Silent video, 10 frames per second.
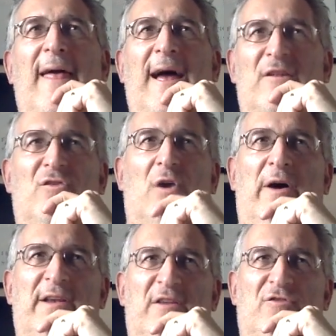and
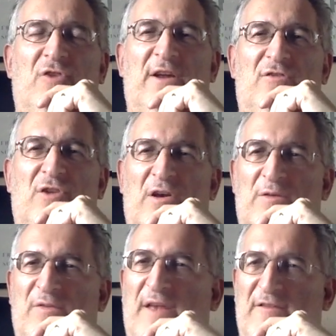died in strange
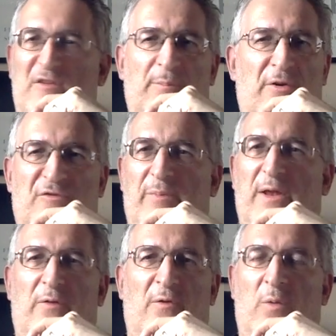circumstances,
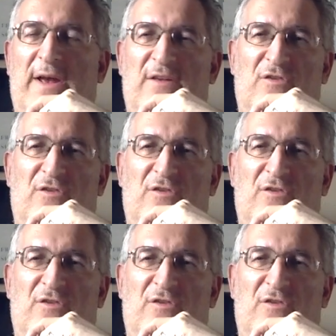possibly on the way